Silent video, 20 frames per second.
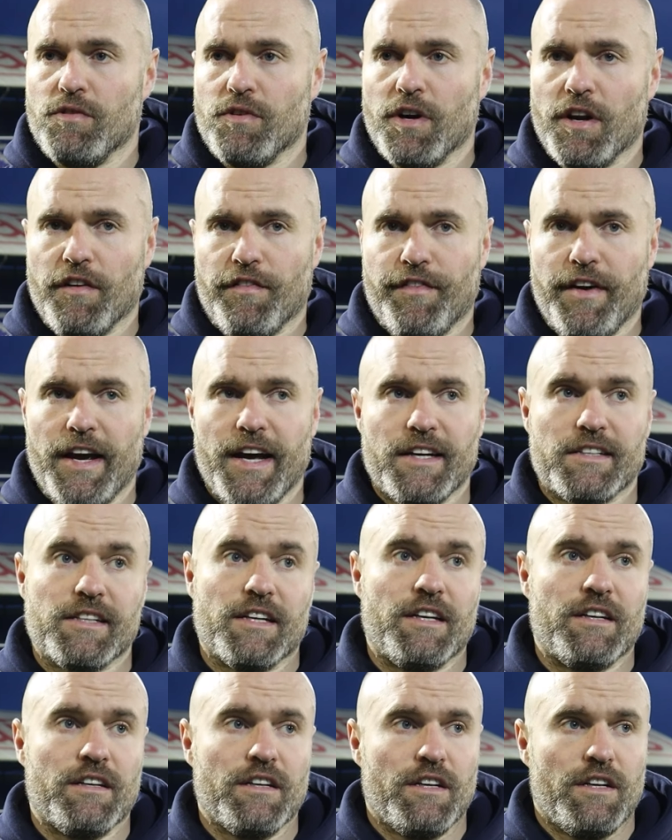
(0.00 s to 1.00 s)
we were going to face,
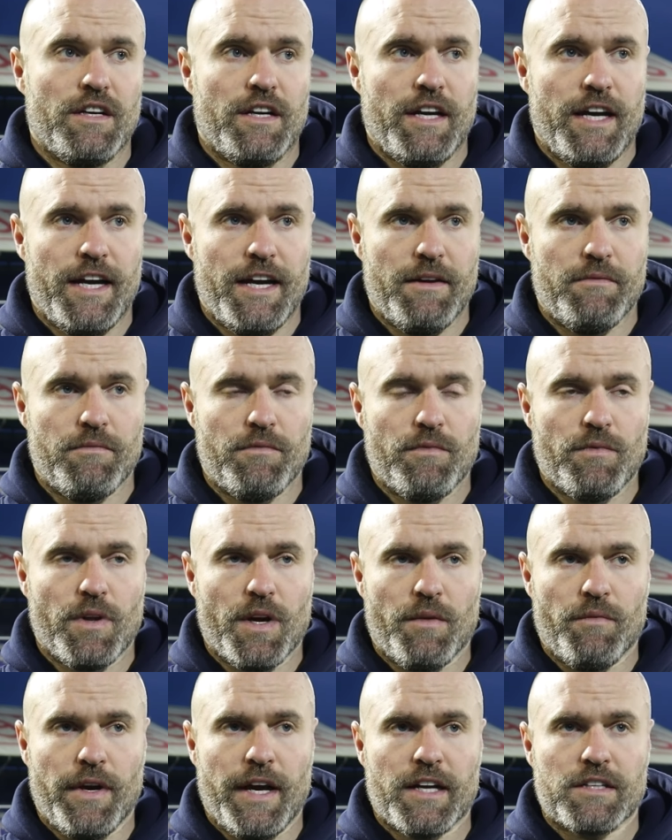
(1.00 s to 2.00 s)
and um,
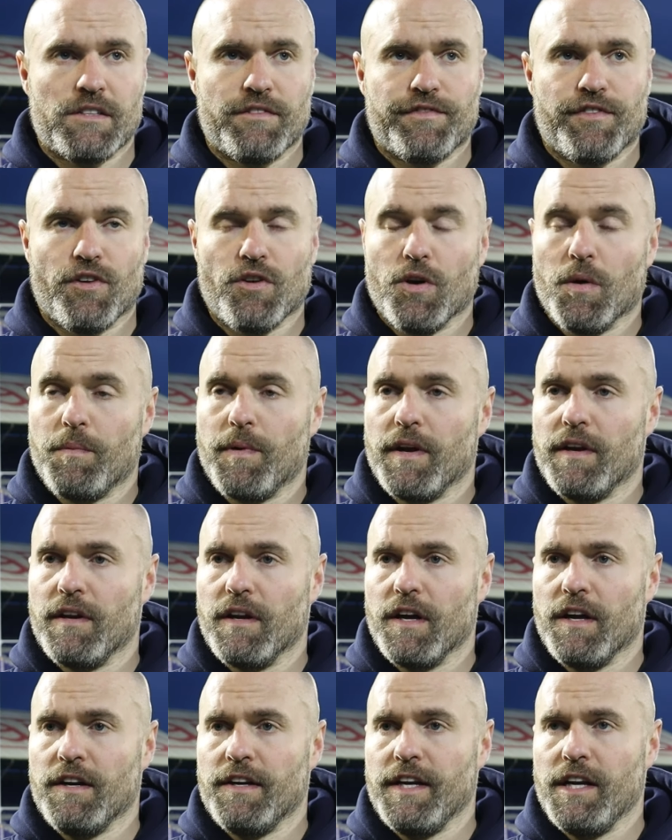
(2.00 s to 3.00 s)
and we had to front up and,
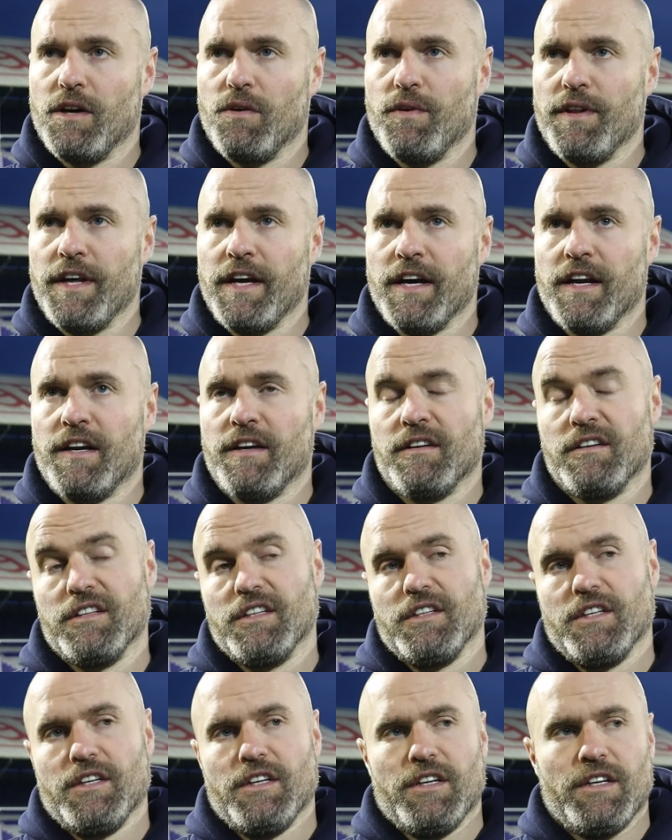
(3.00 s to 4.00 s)
and, deal with it. And
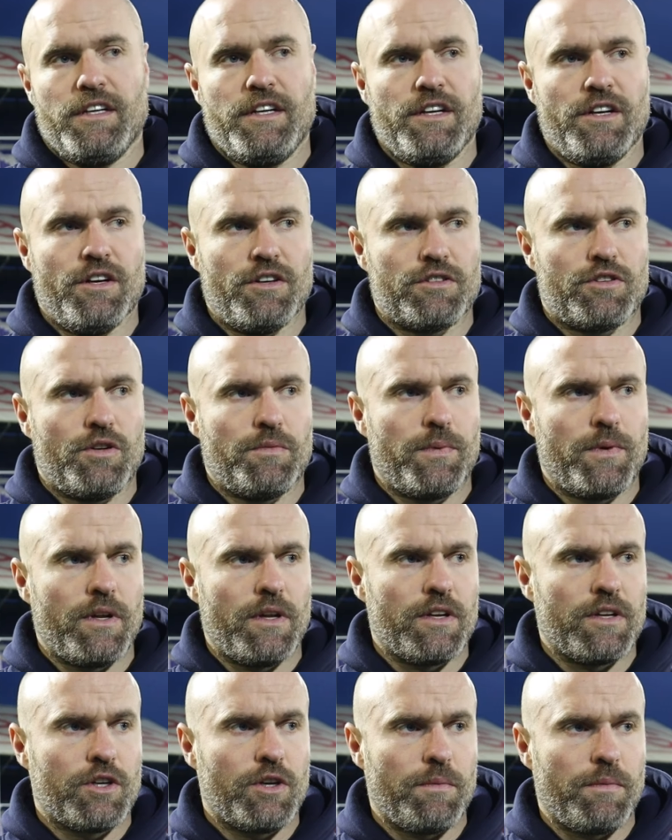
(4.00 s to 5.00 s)
you know, a
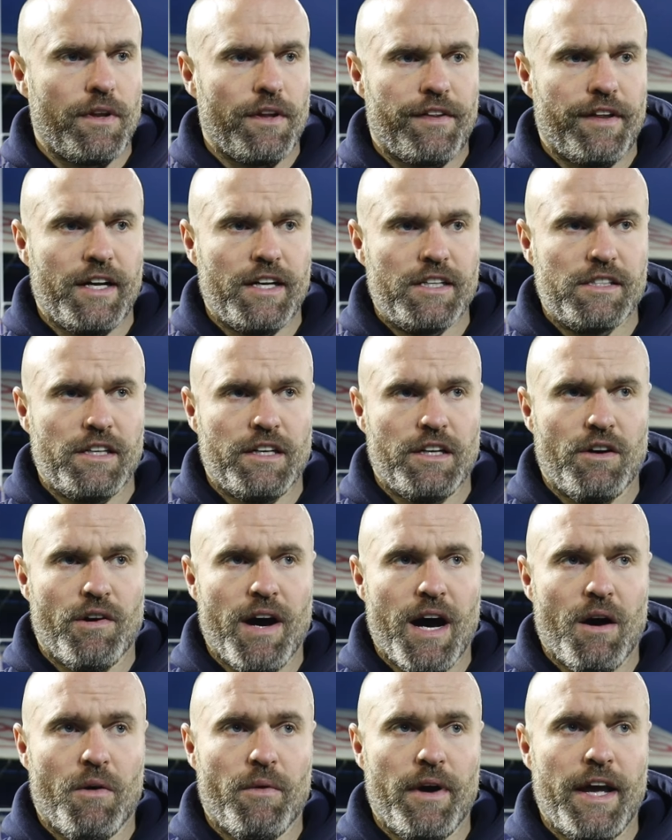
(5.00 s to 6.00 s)
couple couple of things didn't go
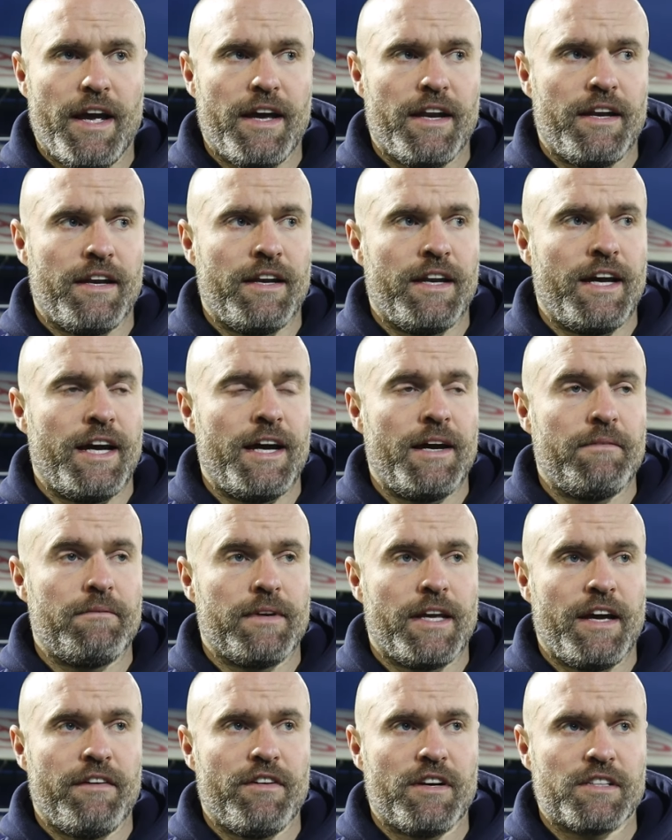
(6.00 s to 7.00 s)
our way, and uh,
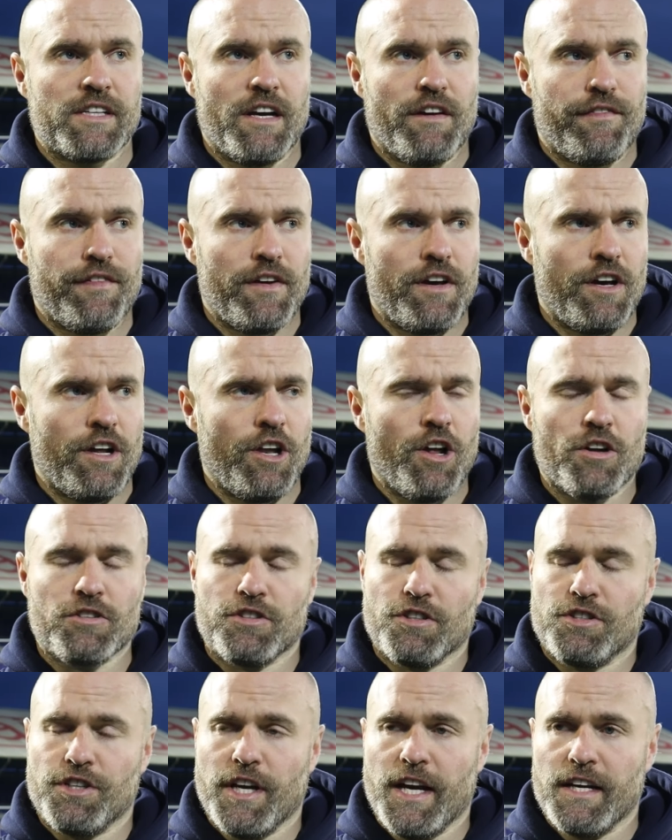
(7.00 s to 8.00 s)
gave ourselves a, a, lot
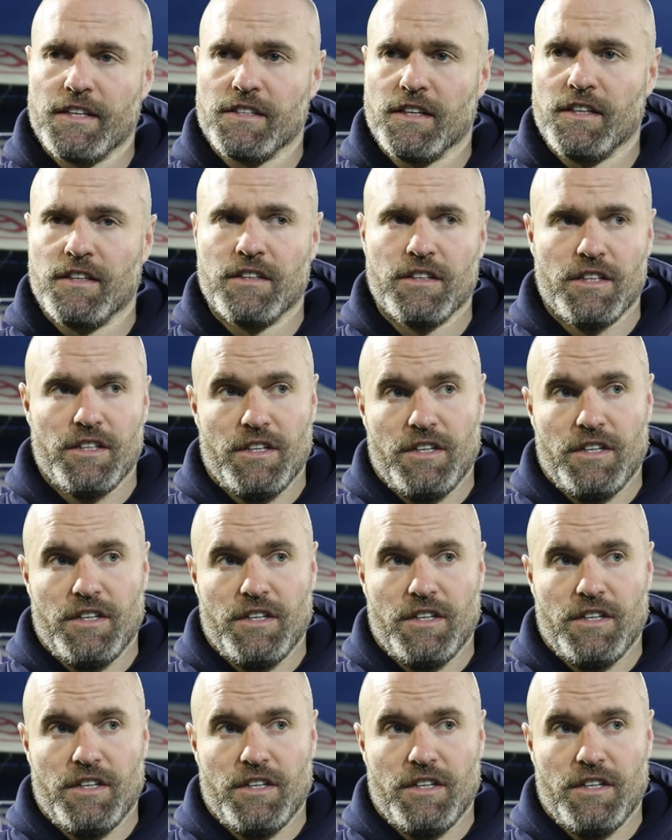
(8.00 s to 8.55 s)
to chase, and